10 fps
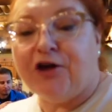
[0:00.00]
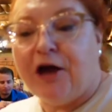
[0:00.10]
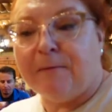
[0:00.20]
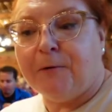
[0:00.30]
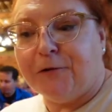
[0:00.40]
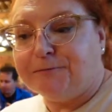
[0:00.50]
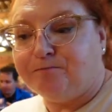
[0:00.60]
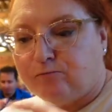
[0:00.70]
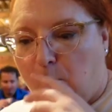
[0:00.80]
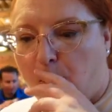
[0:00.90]
compote,
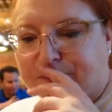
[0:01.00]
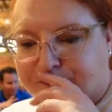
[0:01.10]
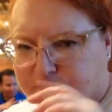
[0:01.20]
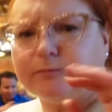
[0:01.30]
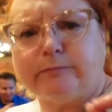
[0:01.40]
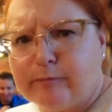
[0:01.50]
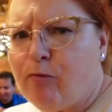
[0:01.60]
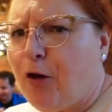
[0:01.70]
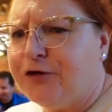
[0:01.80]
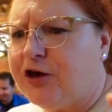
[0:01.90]

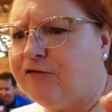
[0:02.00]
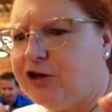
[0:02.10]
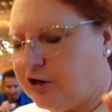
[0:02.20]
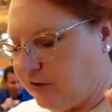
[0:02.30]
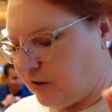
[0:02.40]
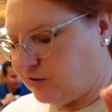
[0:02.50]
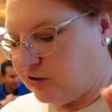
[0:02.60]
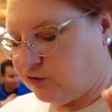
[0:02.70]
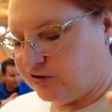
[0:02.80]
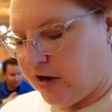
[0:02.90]
you definitely get that
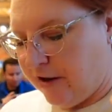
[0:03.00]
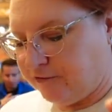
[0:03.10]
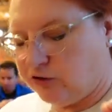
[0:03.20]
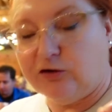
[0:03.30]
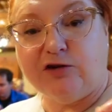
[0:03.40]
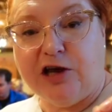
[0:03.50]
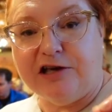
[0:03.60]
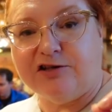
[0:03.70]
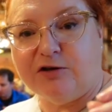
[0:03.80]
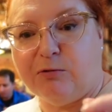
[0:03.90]
citrus
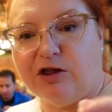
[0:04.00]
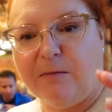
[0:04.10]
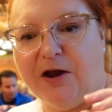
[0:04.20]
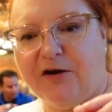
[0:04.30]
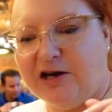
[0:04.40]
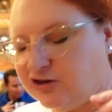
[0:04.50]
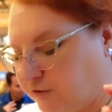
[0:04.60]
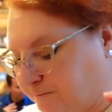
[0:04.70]
aftertaste with the berries.